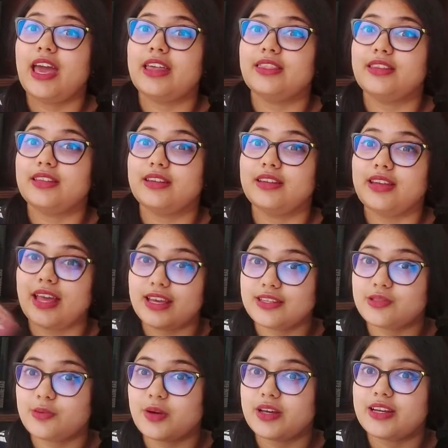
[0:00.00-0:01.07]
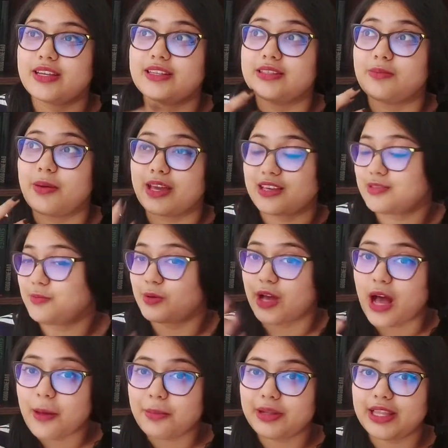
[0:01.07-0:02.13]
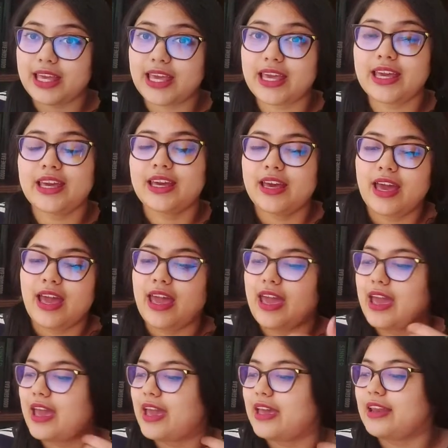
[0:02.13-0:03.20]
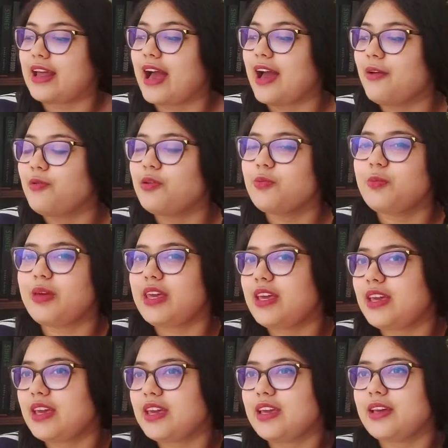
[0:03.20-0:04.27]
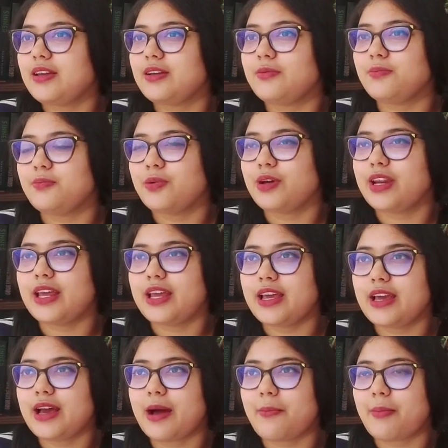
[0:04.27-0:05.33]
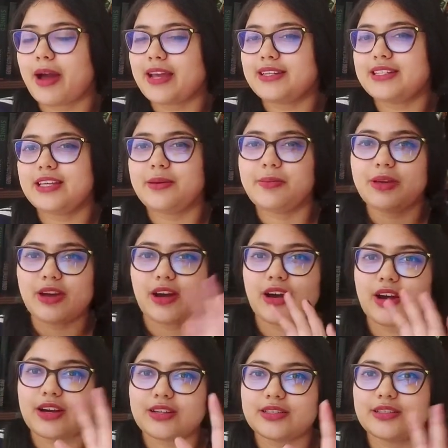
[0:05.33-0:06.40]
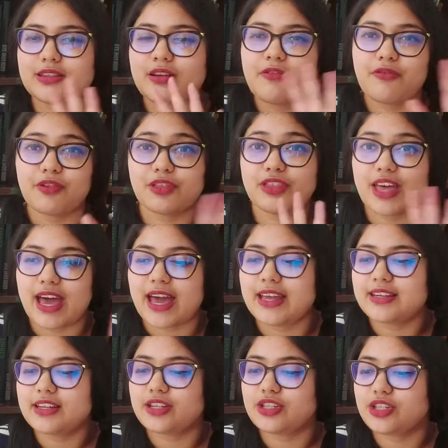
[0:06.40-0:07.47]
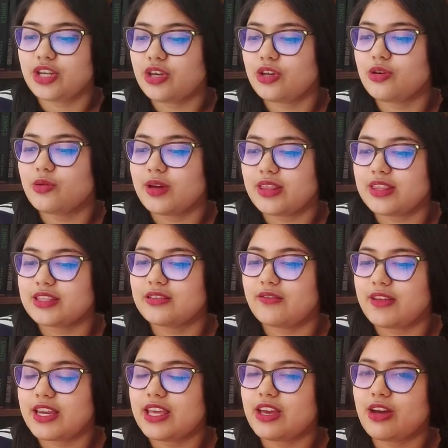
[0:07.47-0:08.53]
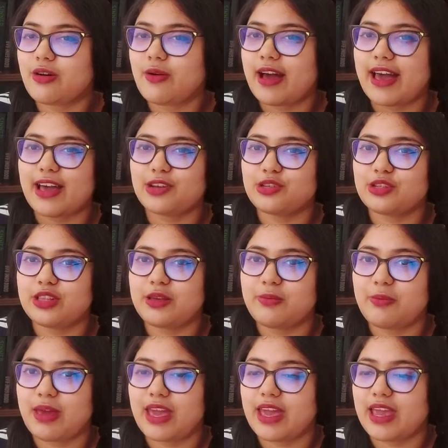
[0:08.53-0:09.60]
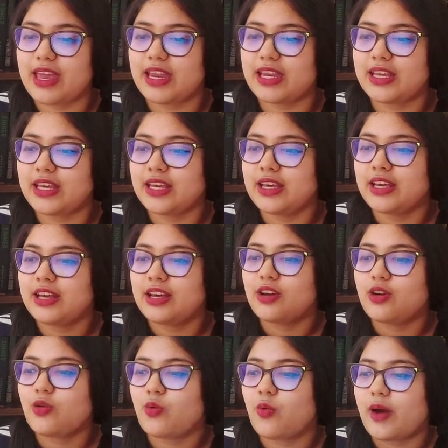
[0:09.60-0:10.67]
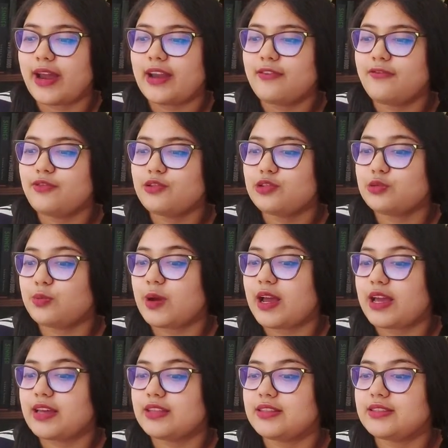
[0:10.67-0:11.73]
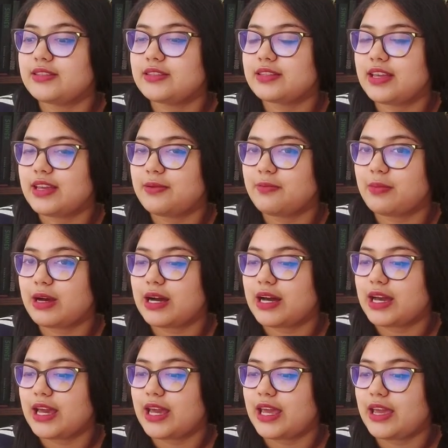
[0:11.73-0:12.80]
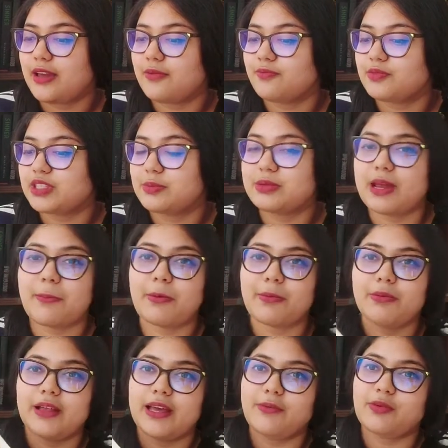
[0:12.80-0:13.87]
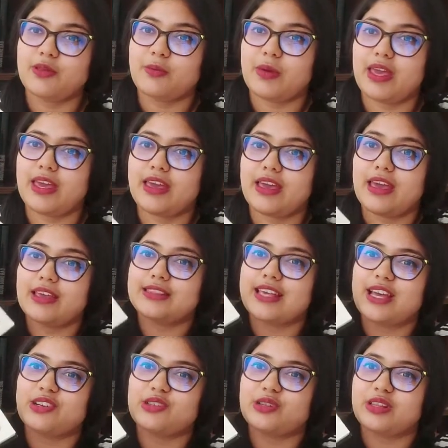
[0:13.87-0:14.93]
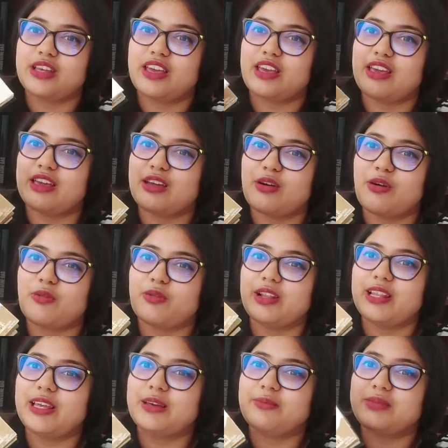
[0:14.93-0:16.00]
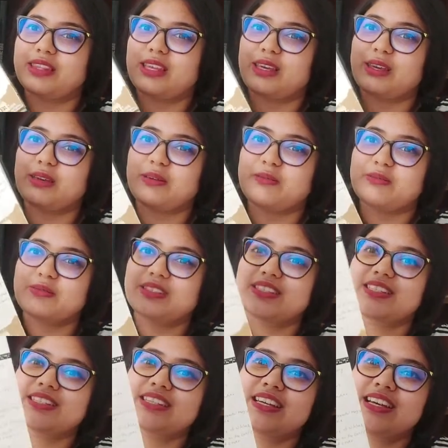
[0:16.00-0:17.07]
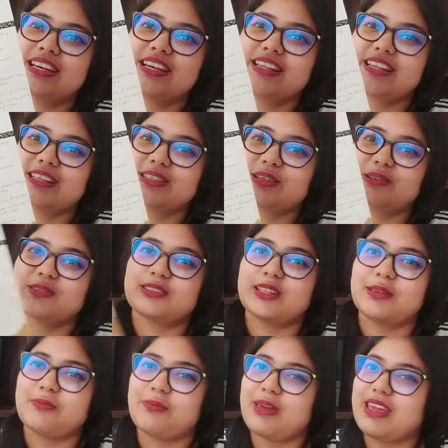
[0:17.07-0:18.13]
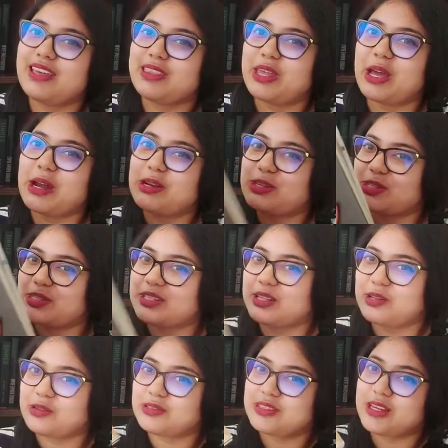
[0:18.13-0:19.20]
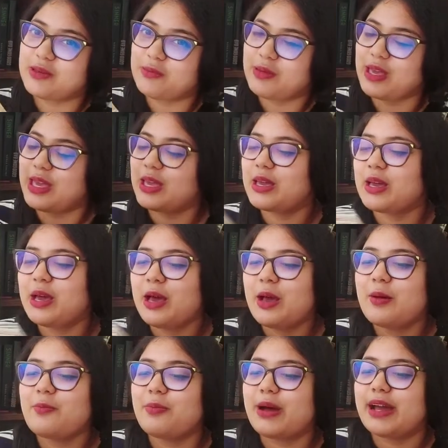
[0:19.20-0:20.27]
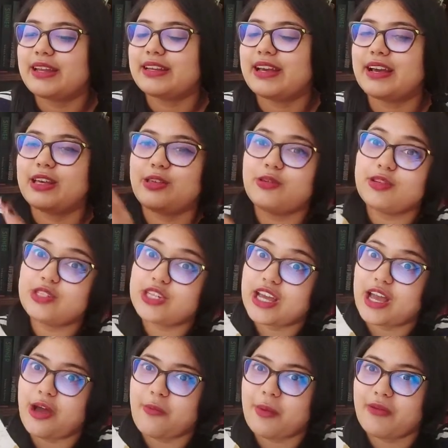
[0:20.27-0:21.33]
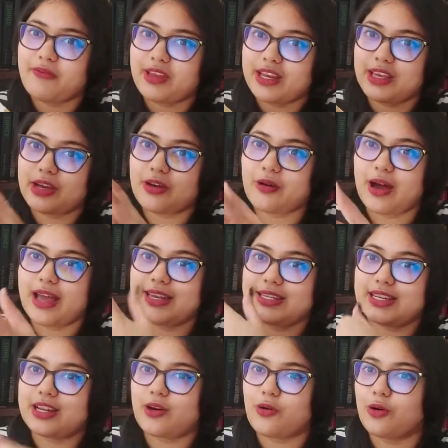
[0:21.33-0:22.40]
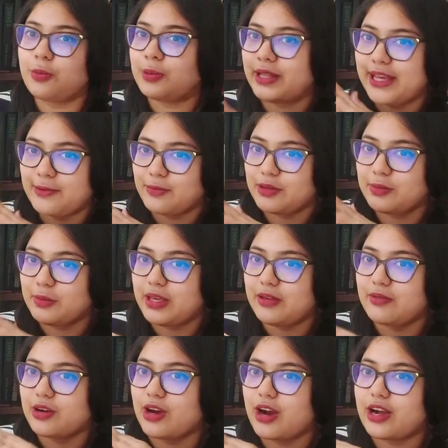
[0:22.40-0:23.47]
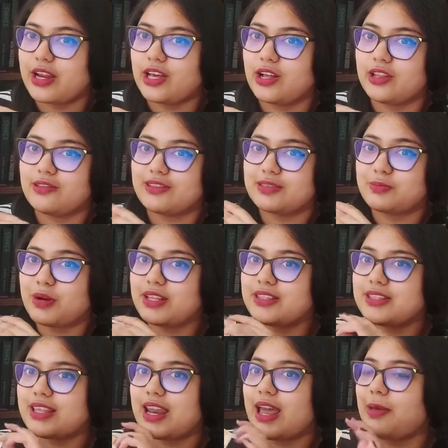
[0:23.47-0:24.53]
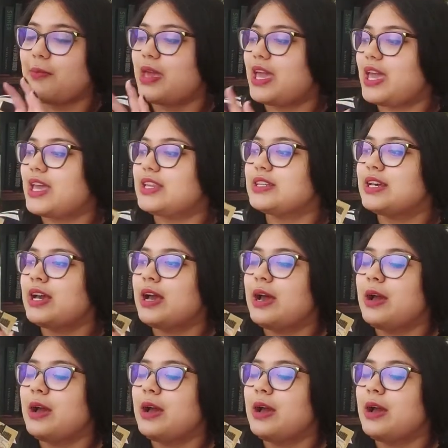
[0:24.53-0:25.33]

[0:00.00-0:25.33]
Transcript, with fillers: and the next one is Becca's Bookopoly and I will be putting my TBRs for that too in this video. I actually made quite a few spreads in my September plan with me. It's actually Orilium themed. It's a little sneak peek there, just a little sneak peek. But uh, you can check out my video. I did a whole plan with me regarding all the spreads that I made.